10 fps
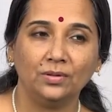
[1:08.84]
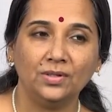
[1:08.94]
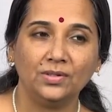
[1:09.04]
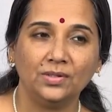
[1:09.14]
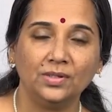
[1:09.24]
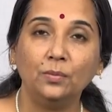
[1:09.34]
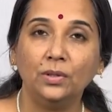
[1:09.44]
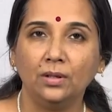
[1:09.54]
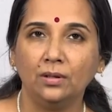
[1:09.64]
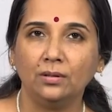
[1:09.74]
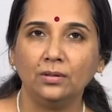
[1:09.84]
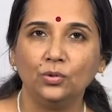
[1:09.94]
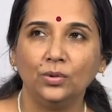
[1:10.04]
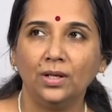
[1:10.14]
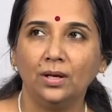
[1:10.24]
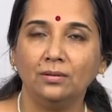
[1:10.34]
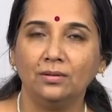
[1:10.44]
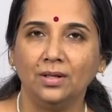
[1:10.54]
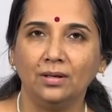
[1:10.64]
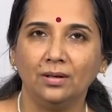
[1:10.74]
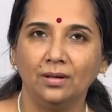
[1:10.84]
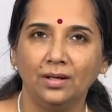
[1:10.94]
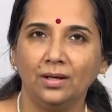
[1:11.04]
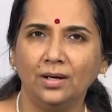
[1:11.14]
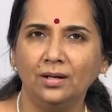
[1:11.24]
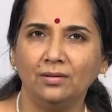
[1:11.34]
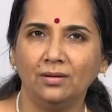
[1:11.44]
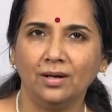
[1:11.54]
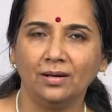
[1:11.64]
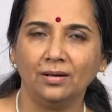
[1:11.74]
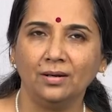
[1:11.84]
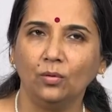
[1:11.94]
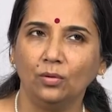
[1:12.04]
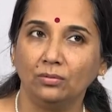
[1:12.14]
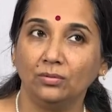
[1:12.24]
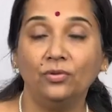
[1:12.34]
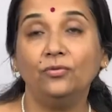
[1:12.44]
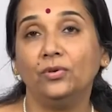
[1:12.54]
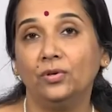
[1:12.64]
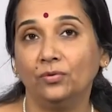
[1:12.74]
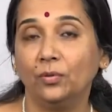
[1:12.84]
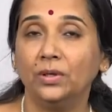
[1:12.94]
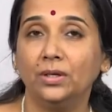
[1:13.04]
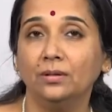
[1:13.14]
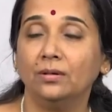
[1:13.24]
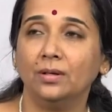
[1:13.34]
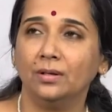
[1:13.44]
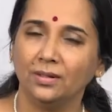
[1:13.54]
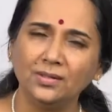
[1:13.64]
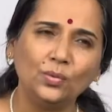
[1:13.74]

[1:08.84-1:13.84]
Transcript: is similar to another raga or different from another raga.